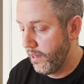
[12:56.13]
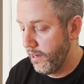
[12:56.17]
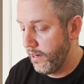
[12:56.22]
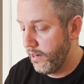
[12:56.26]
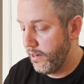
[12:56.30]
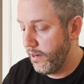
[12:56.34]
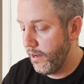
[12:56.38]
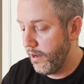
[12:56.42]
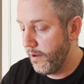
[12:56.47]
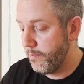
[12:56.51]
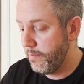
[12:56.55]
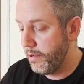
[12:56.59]

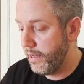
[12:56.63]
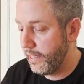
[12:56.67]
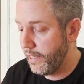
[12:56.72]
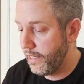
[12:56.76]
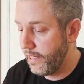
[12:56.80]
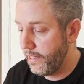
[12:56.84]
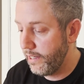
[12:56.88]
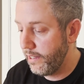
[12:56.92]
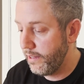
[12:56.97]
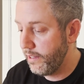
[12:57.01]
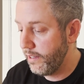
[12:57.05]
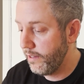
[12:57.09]
not pick
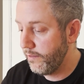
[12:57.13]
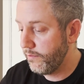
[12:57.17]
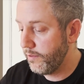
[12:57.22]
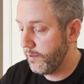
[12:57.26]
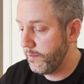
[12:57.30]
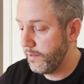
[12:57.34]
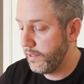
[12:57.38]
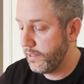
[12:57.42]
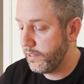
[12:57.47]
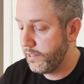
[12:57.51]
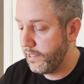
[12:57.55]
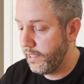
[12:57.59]
anything
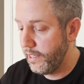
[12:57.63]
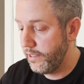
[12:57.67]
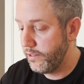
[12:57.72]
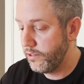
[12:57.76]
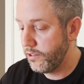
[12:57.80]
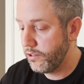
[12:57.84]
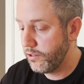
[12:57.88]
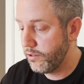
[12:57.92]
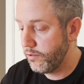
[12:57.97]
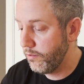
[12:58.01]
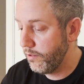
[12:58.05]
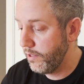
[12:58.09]
from the
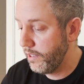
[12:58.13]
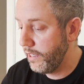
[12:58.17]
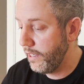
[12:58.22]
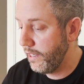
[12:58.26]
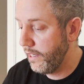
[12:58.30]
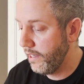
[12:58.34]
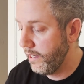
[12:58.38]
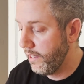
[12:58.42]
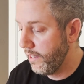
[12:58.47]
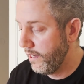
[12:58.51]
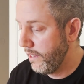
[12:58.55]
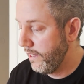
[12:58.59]
stage
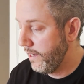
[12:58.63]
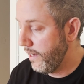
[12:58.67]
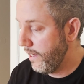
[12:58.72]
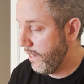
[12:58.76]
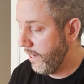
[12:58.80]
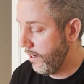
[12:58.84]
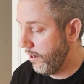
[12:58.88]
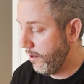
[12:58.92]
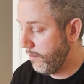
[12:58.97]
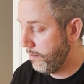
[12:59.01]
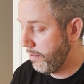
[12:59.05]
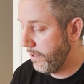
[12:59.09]
3,
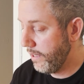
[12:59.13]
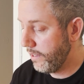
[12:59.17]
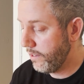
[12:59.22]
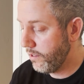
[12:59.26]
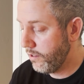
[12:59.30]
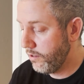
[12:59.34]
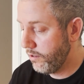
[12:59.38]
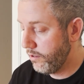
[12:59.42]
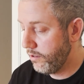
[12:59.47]
and I'll pick